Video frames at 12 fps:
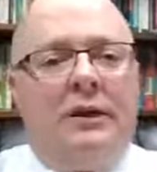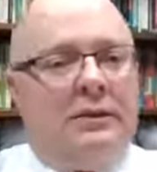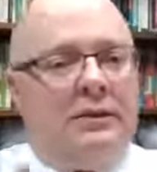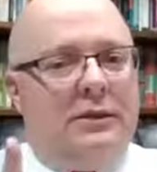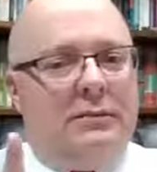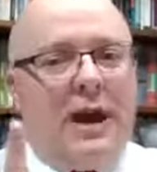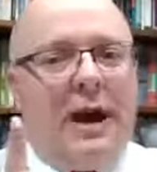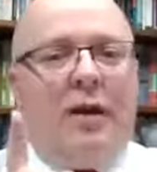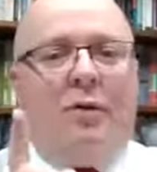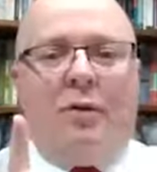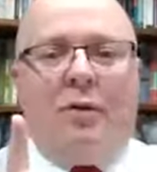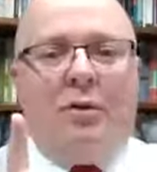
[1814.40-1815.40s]
but
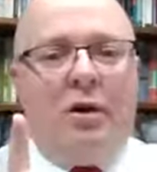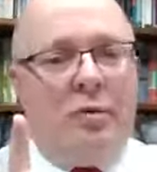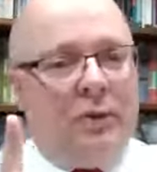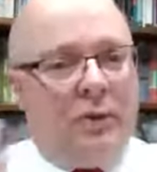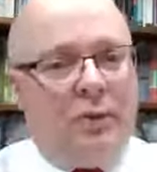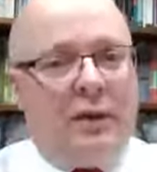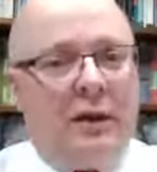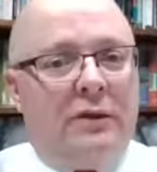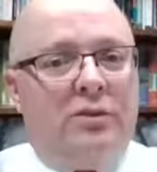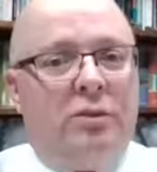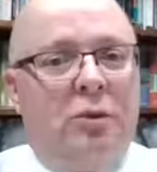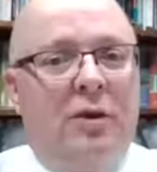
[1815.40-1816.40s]
power only went
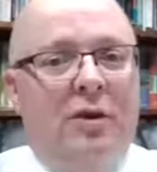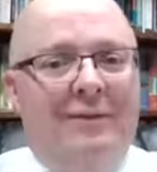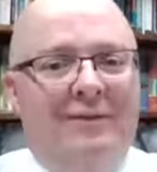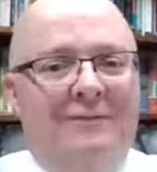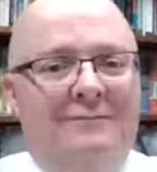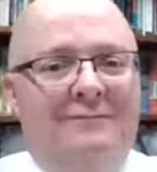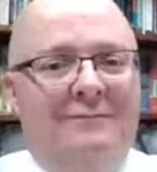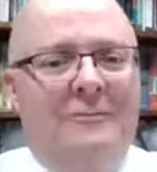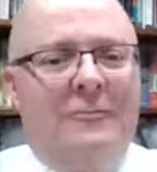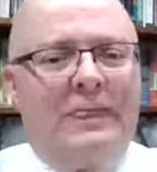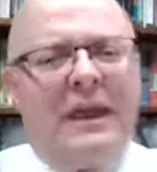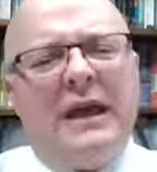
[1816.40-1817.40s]
out to one.
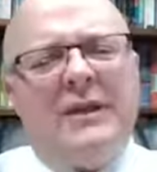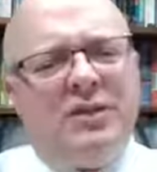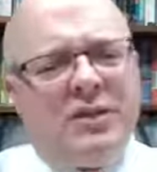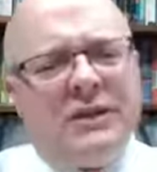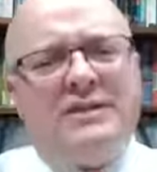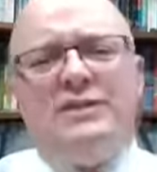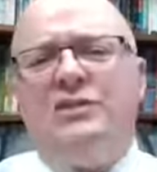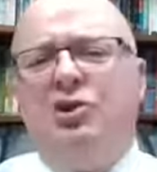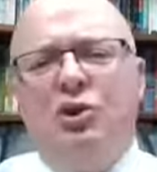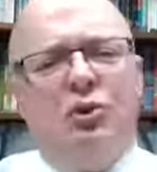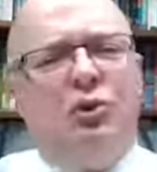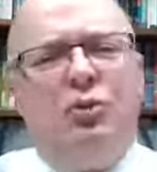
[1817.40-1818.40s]
And
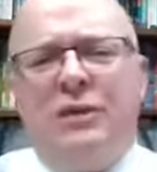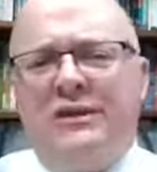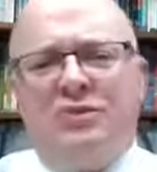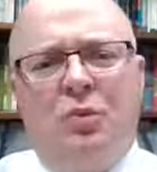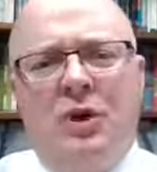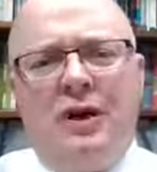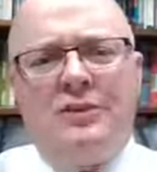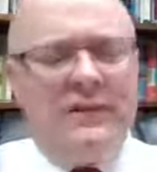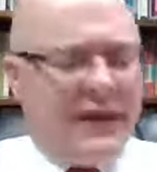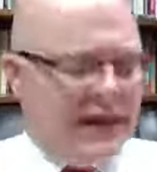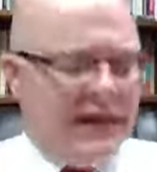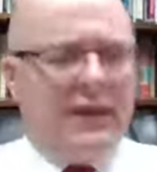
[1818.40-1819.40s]
Jesus knew who this
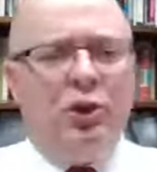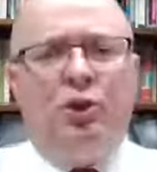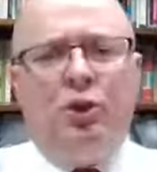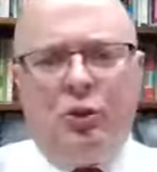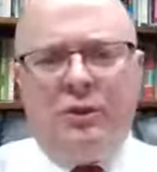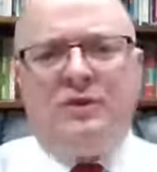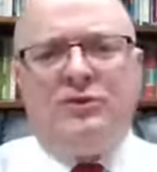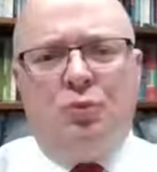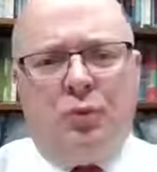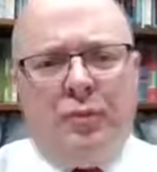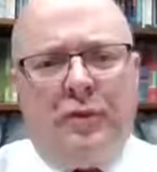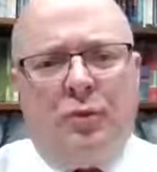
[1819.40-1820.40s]
was. He knew who
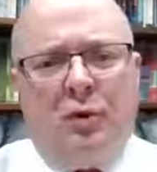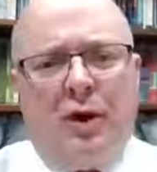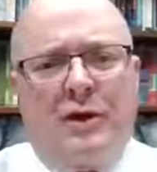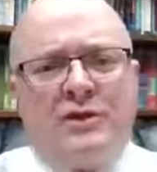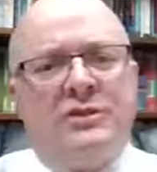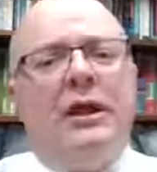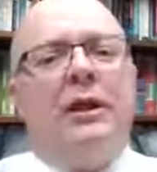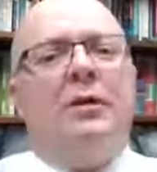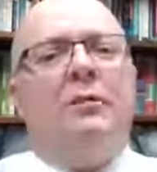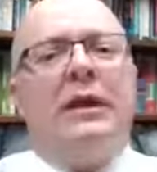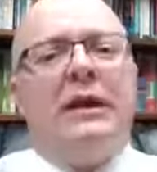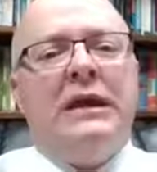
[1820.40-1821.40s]
this woman was,
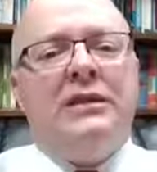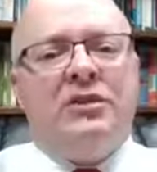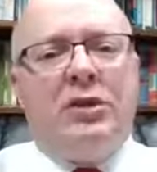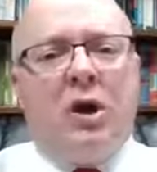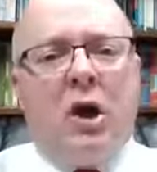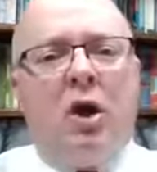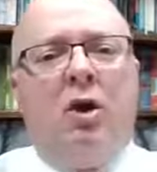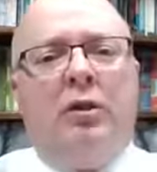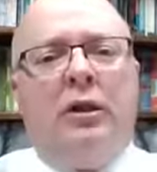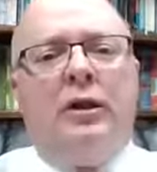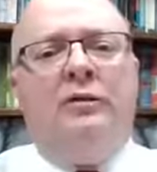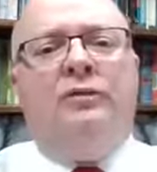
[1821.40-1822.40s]
but he's
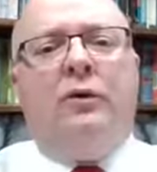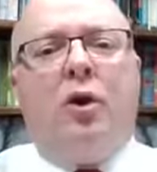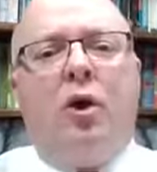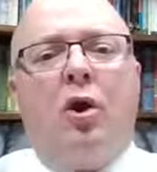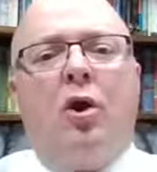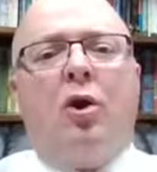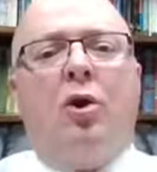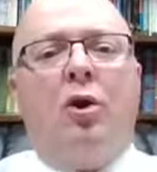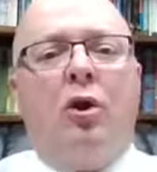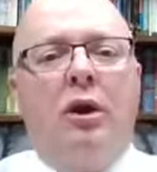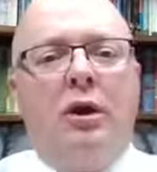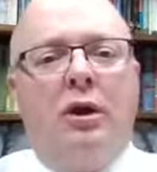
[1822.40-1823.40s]
calling for
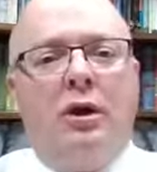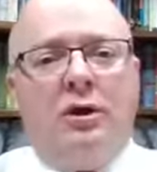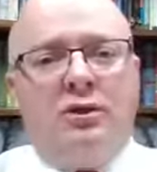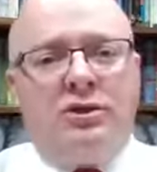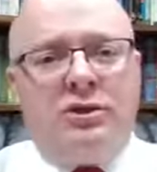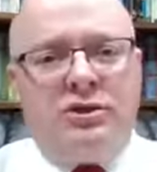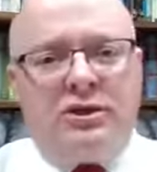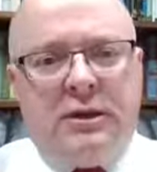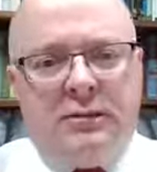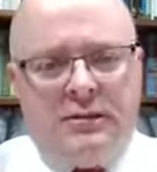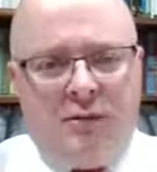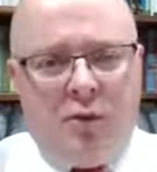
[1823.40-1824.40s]
her to
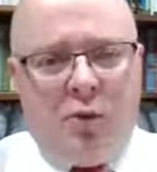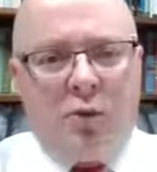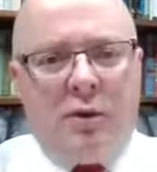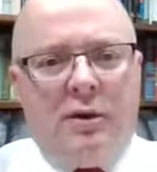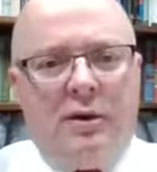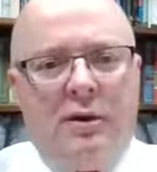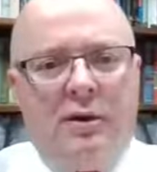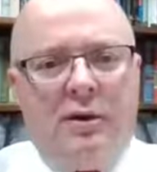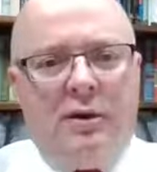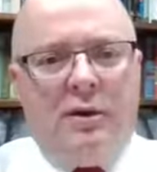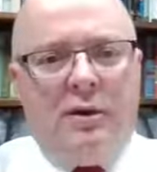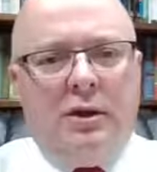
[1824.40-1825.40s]
step forward,
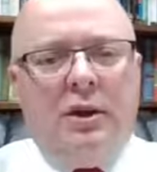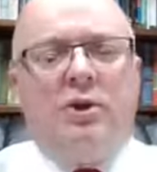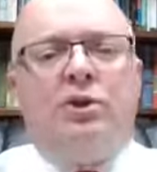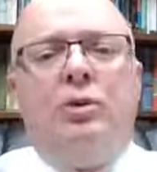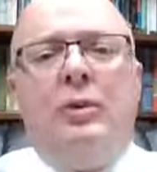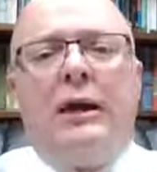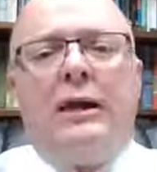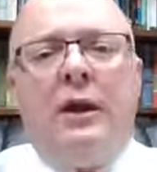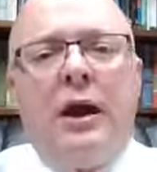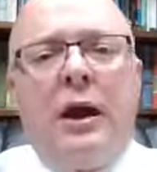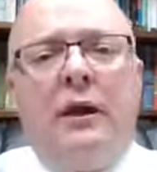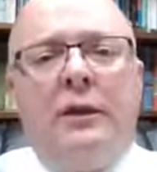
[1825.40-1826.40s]
to
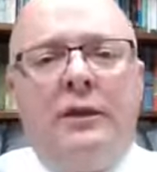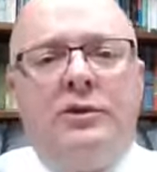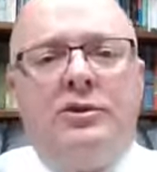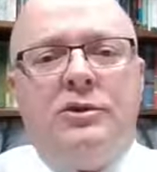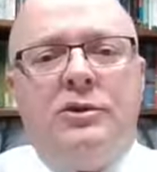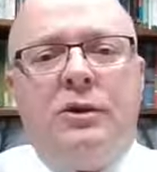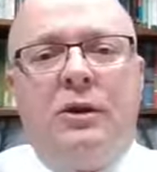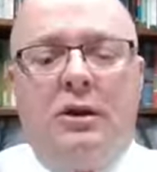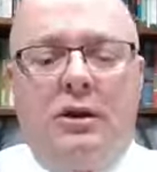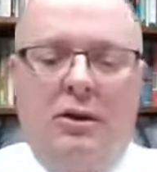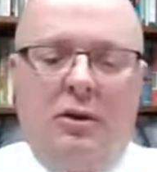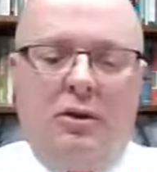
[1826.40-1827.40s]
acknowledge
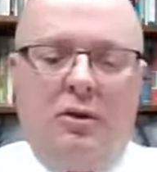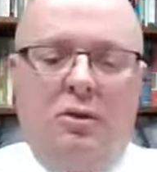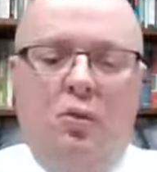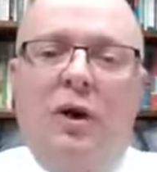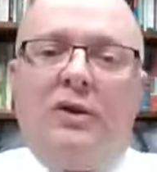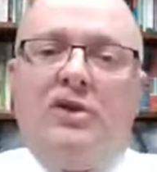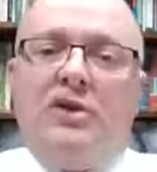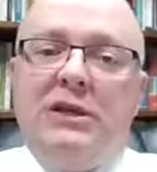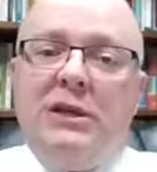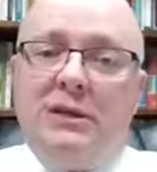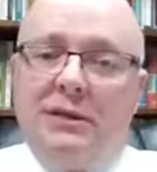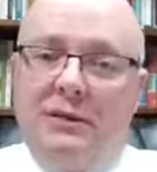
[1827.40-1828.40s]
what
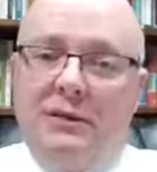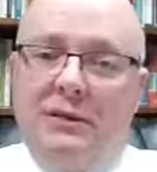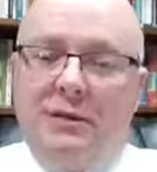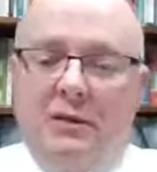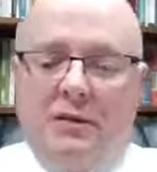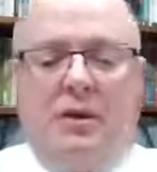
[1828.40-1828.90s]
she did,